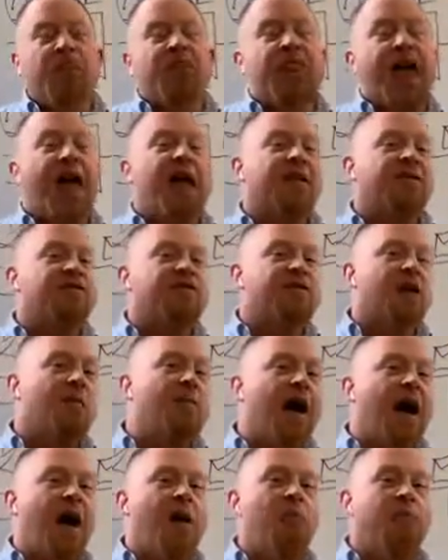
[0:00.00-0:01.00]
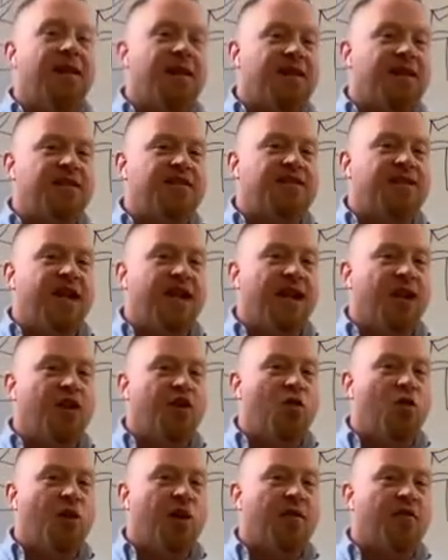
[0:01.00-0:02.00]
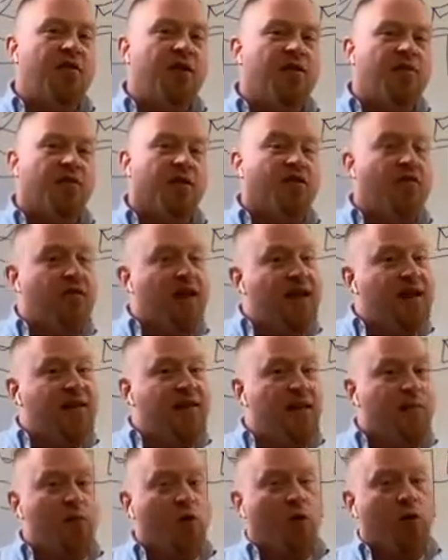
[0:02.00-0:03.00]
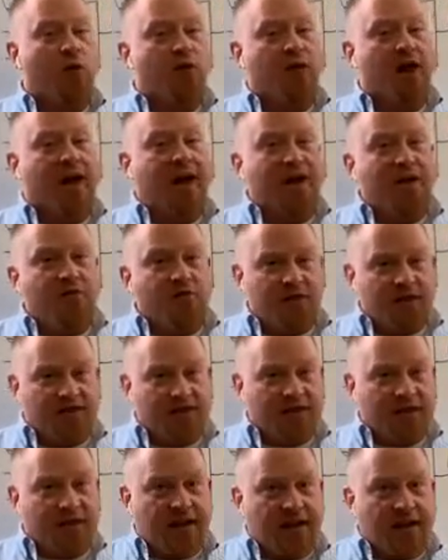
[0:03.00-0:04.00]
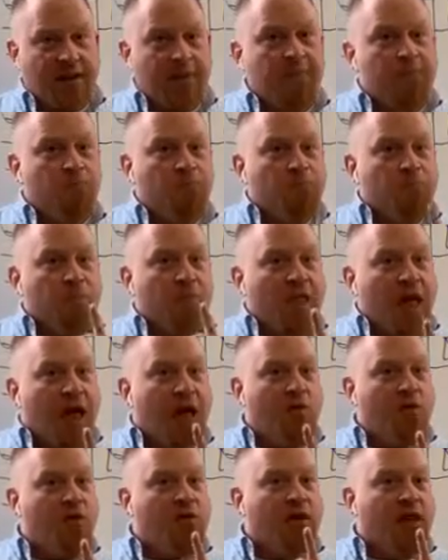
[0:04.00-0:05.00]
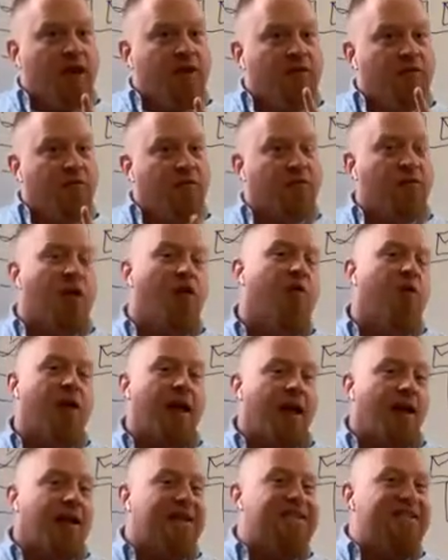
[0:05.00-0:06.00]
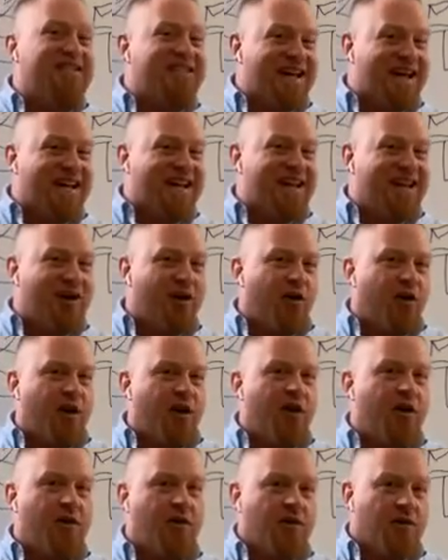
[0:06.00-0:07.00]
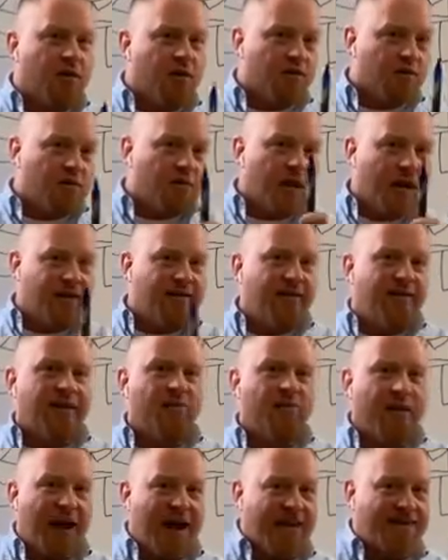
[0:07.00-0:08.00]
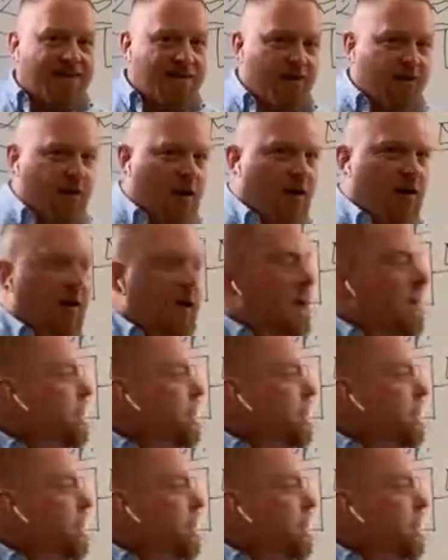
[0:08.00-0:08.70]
that somehow means that you have either offended them or they're not interested. I would like to float a secondary idea past you here.